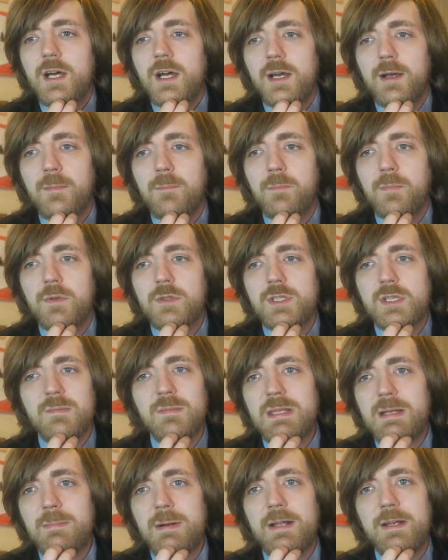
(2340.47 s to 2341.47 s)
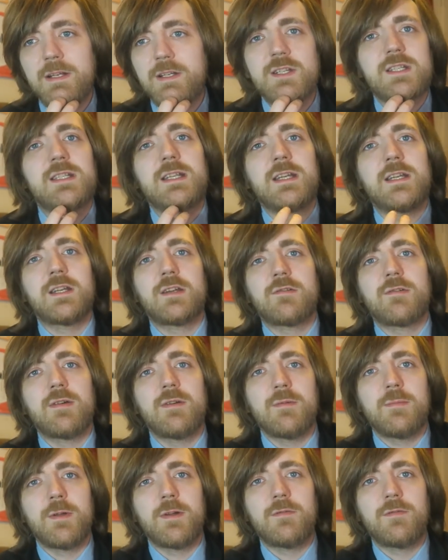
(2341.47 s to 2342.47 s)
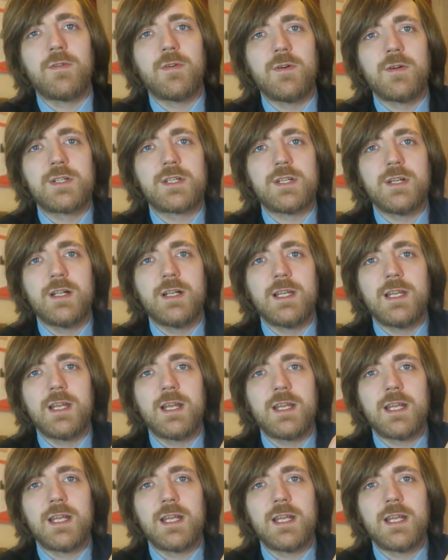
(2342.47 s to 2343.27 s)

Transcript: Um, something about it just didn't agree with me, unfortunately,